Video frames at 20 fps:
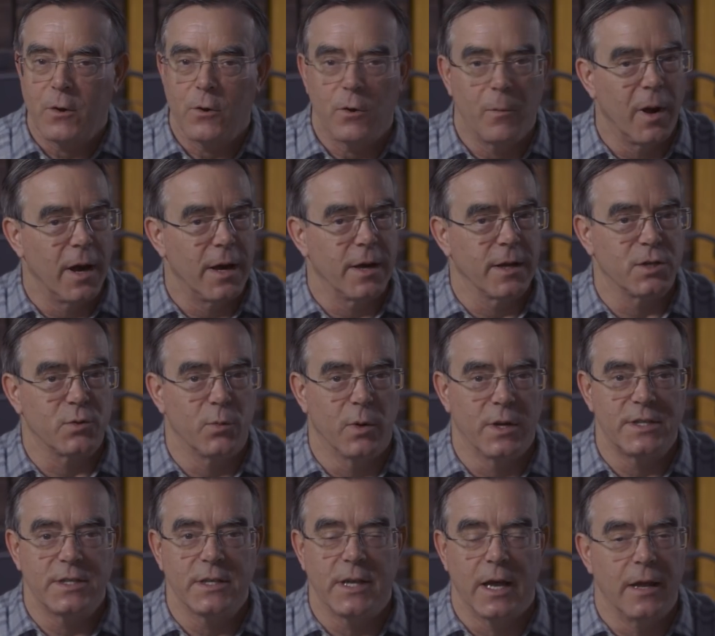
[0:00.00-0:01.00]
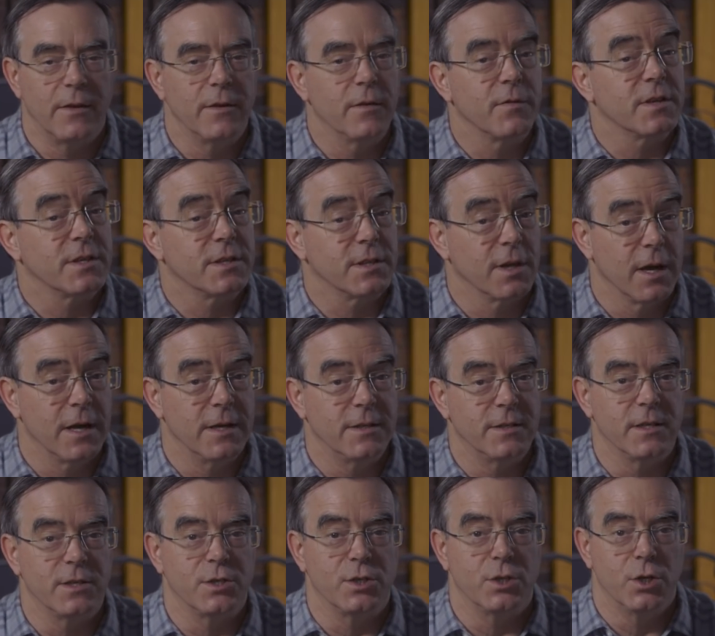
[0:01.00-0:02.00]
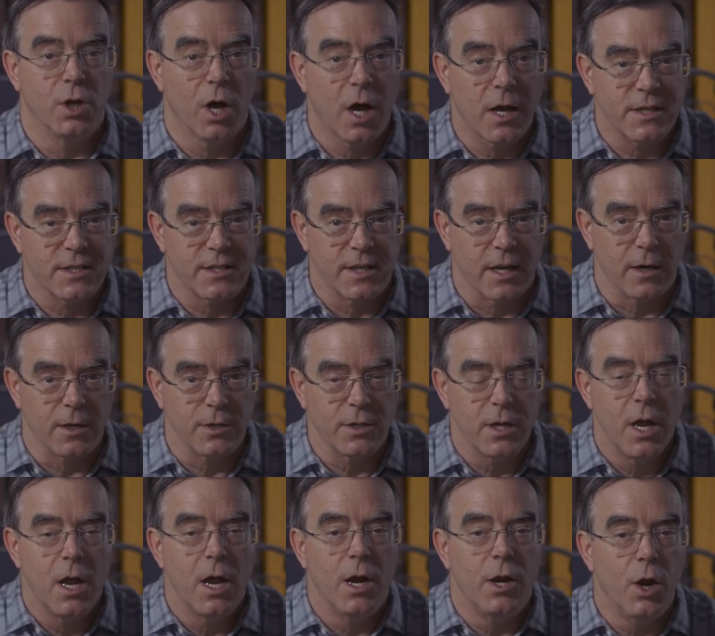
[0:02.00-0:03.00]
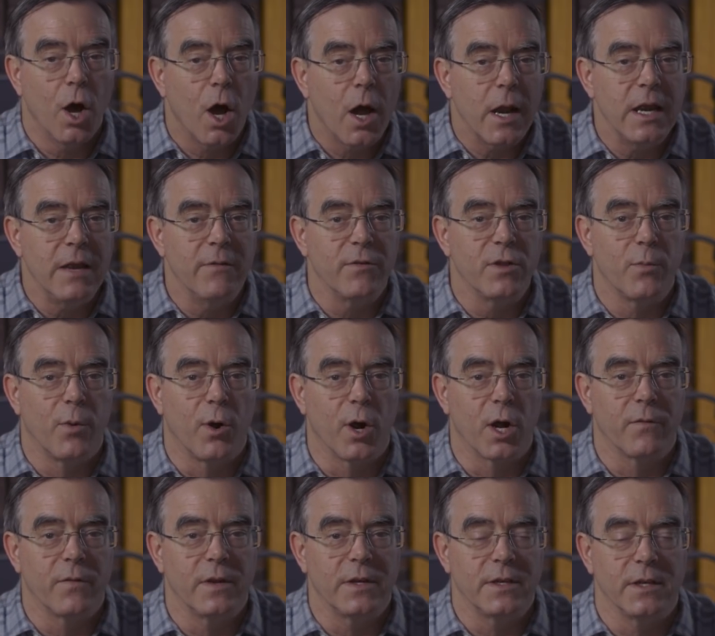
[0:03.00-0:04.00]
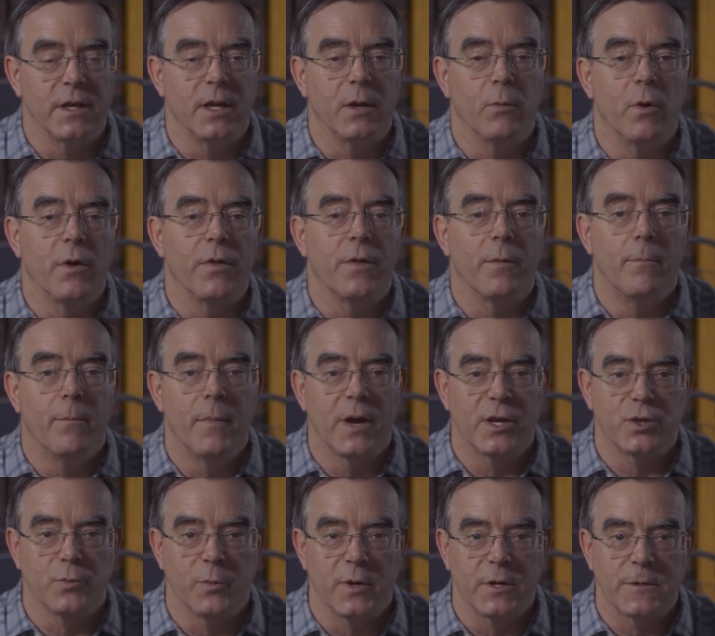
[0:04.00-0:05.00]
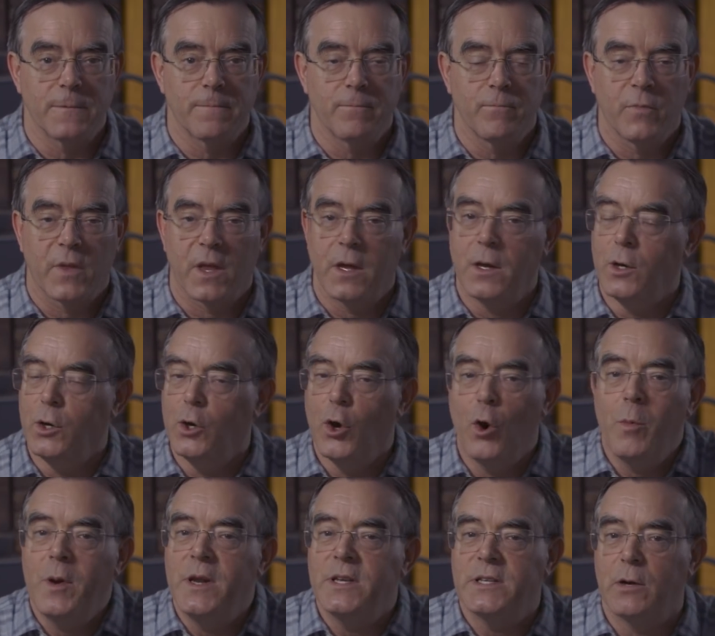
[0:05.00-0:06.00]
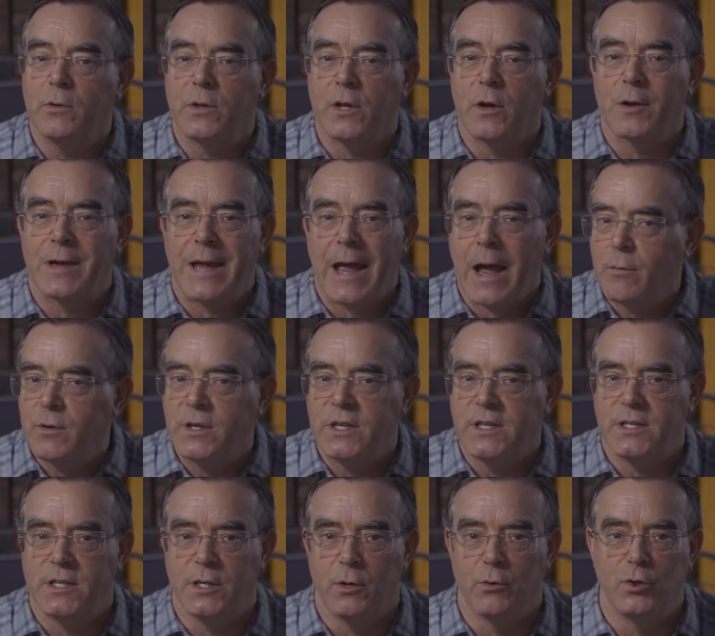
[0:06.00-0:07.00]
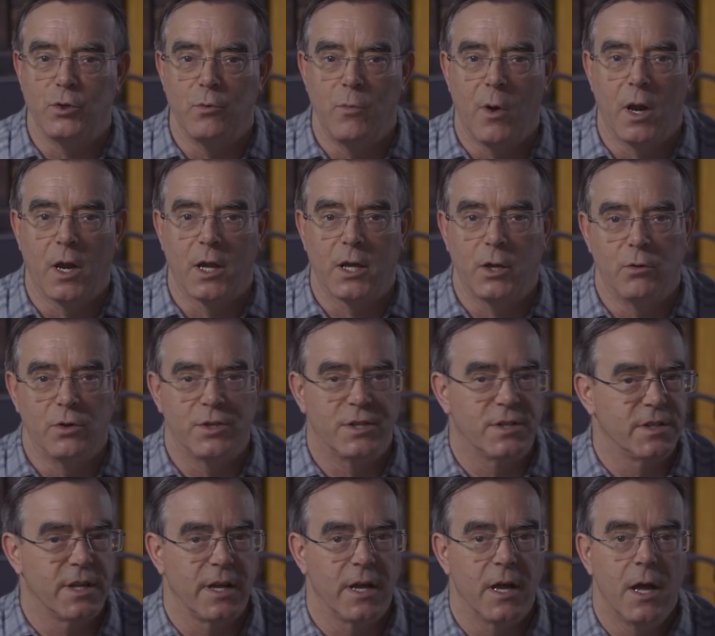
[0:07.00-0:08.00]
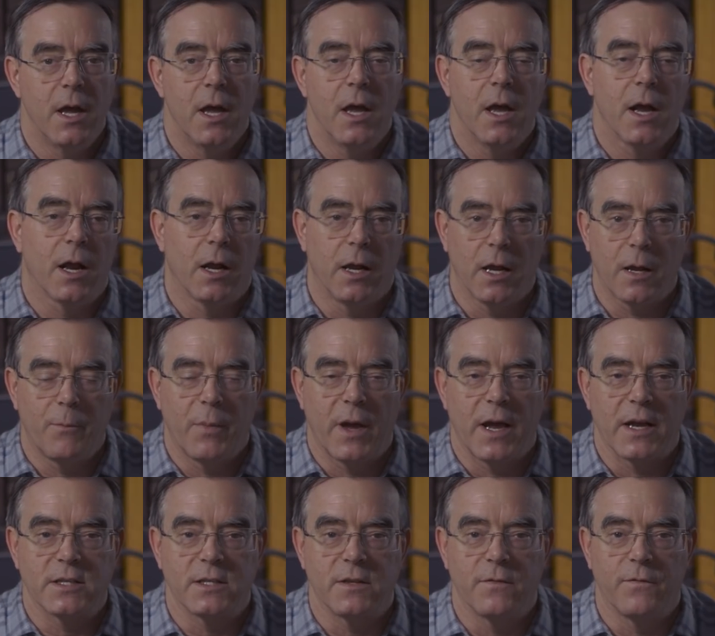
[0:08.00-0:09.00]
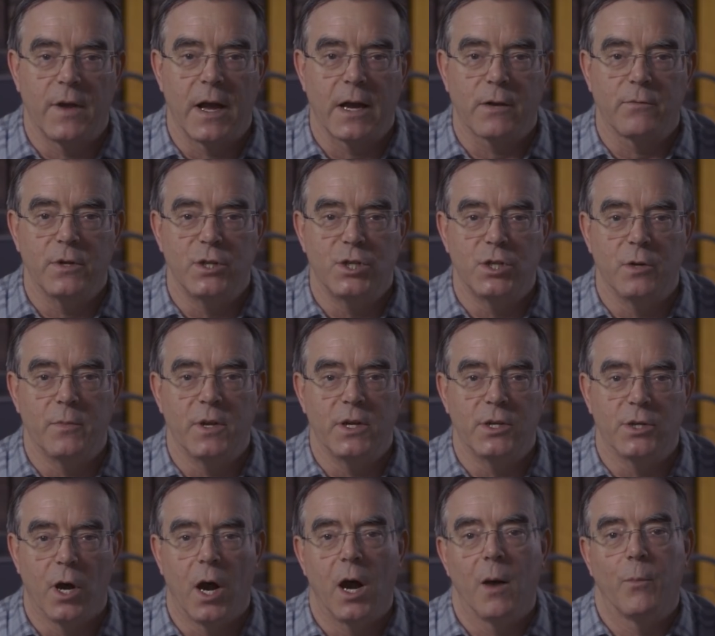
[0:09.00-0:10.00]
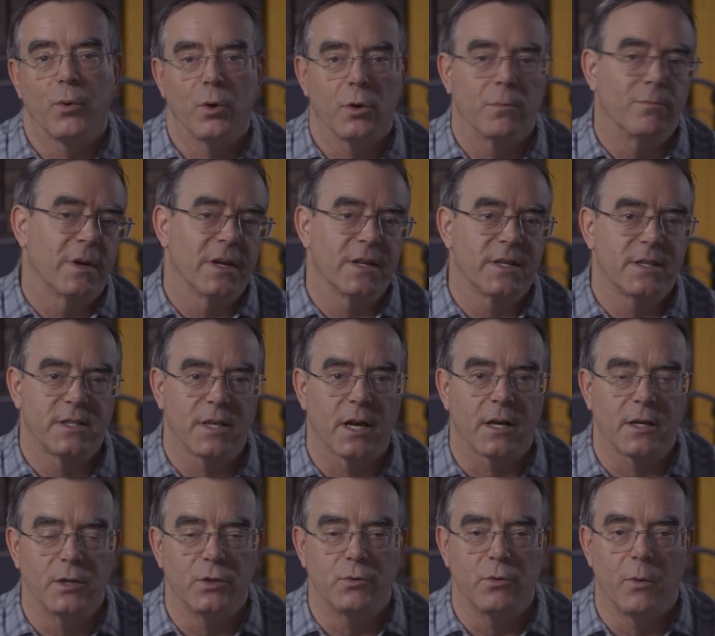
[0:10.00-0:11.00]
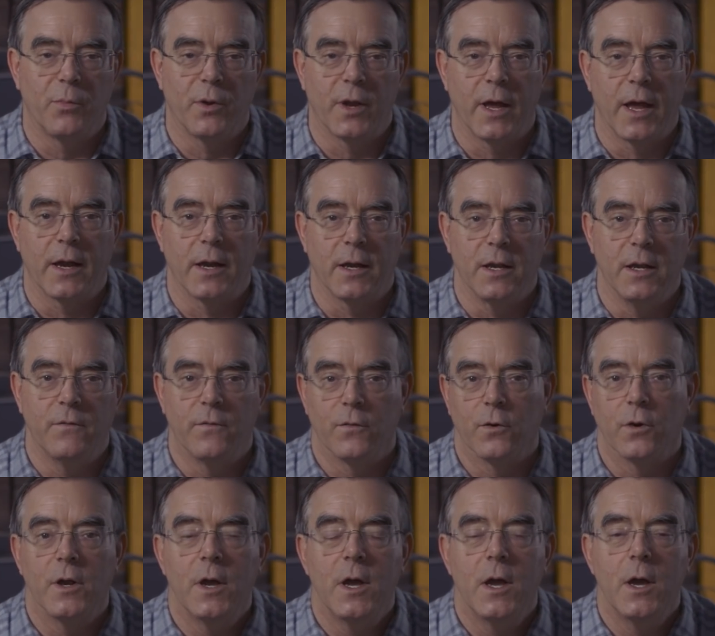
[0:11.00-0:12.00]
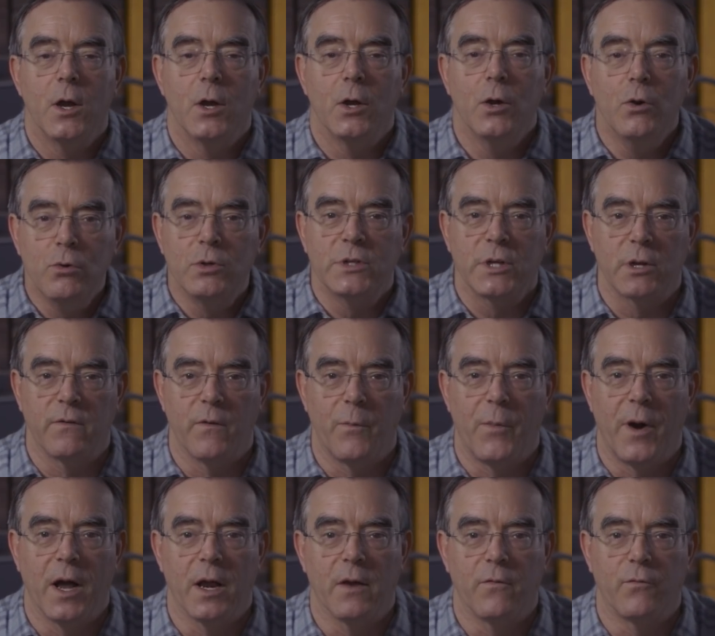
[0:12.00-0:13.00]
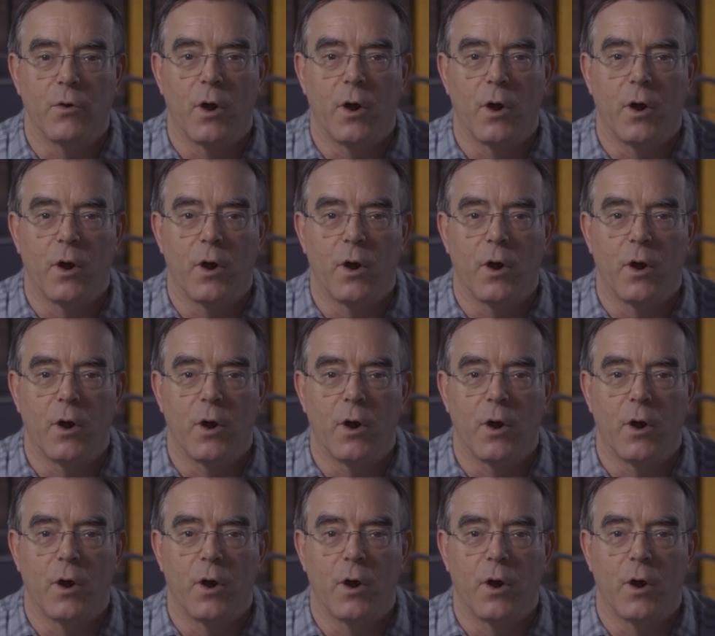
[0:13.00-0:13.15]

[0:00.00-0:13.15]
reminding us once again that the science is not settled, not even the part of it dealing with measurement. Nobody's out there counting CO2 molecules as they click past the factory chimney top, or get sucked into a plant leaf, or ooze out of a pile of